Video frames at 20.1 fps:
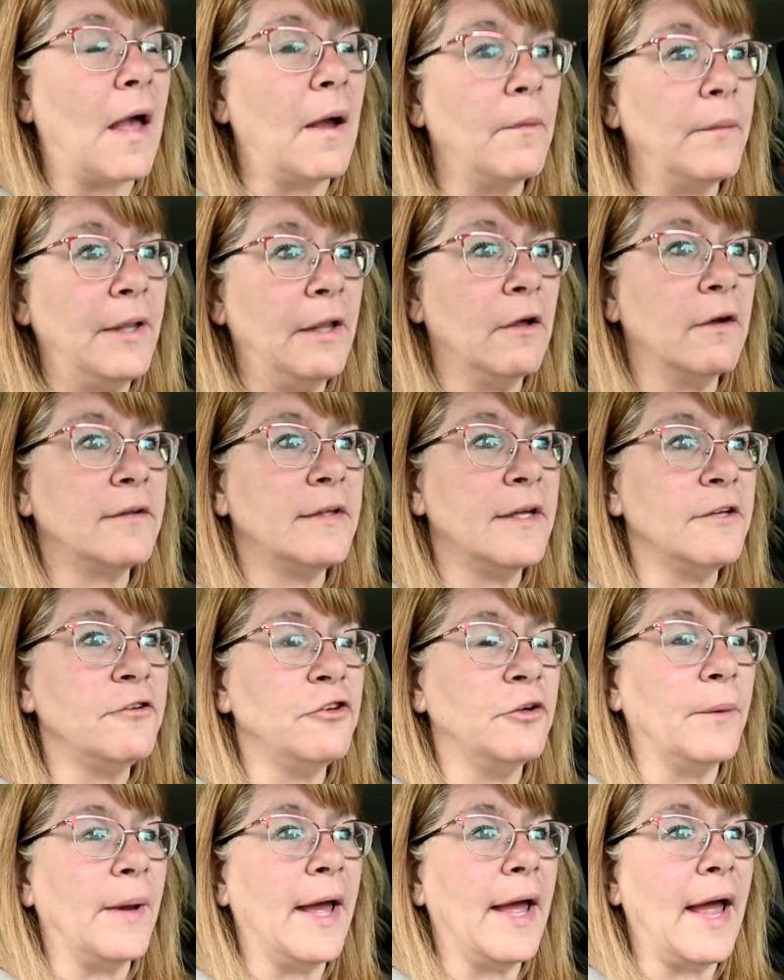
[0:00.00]
we looked
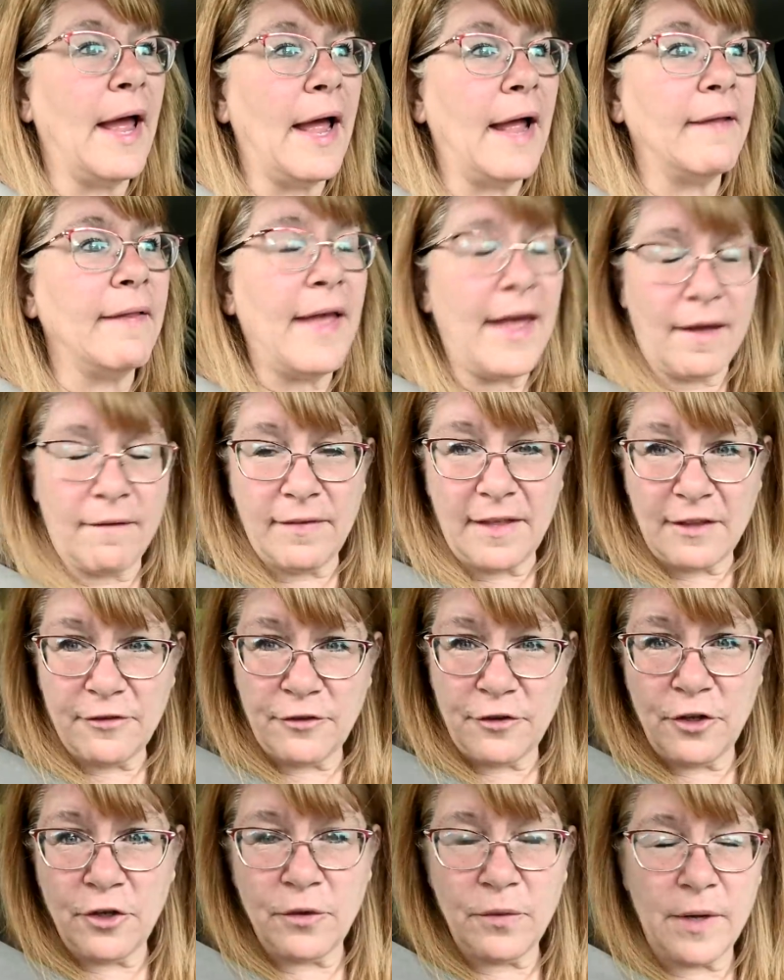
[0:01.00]
into it, and they have these
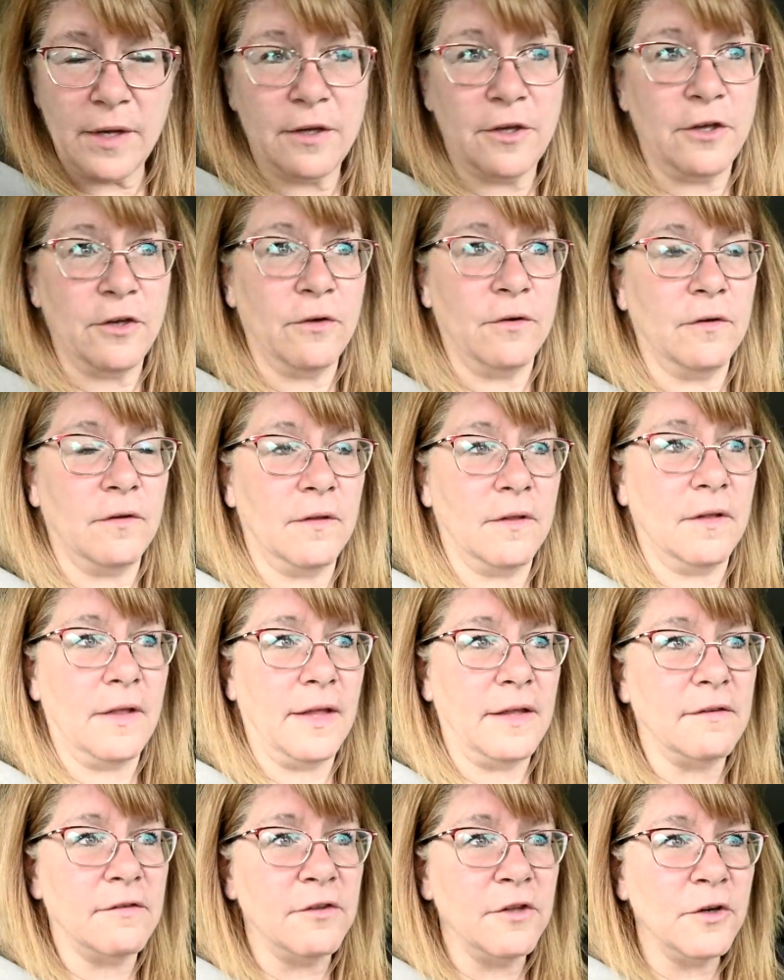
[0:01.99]
new hay
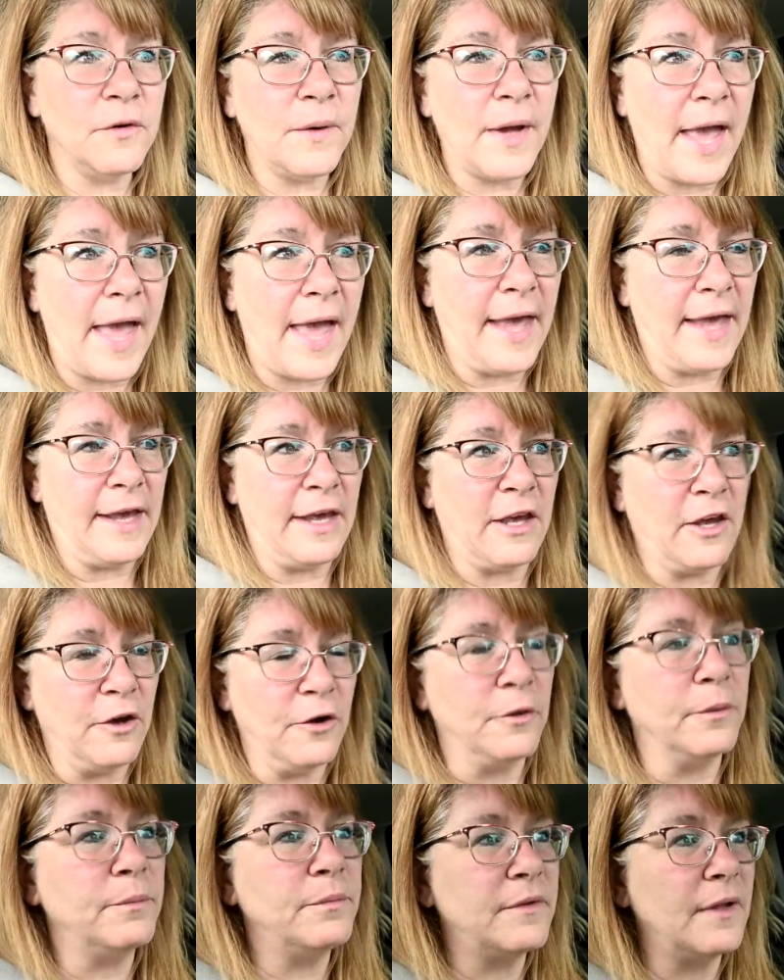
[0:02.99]

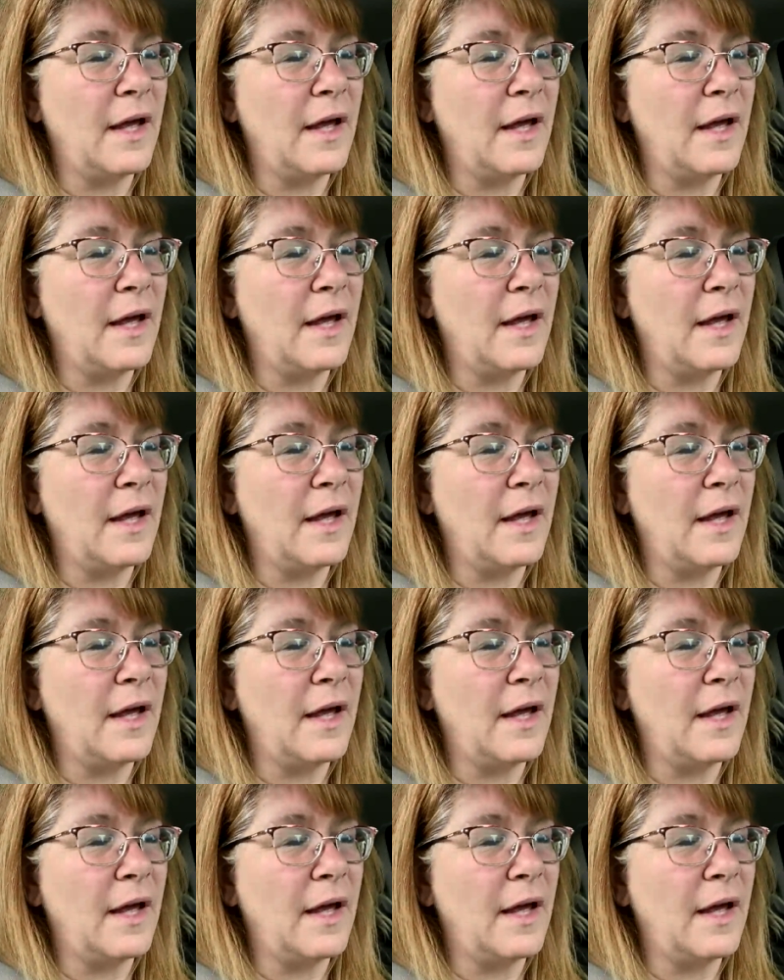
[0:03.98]
cubes.